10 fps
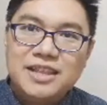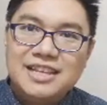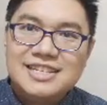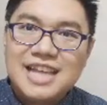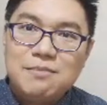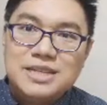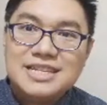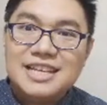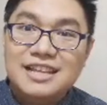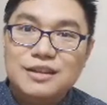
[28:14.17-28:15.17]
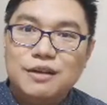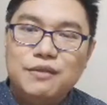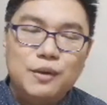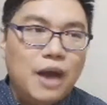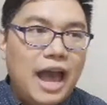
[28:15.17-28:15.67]
semis
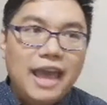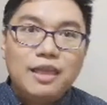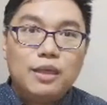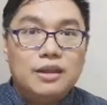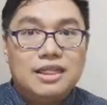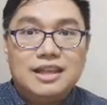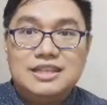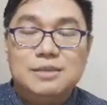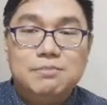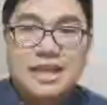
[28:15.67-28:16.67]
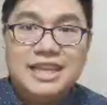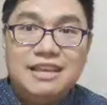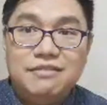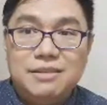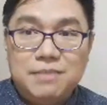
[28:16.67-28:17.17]
interview. I thought that she might
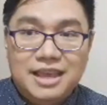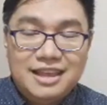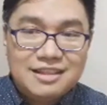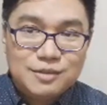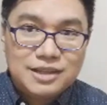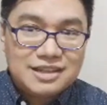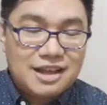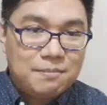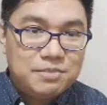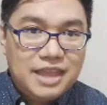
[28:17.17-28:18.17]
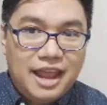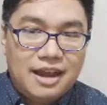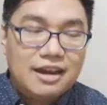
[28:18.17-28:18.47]
even make it to the top 10.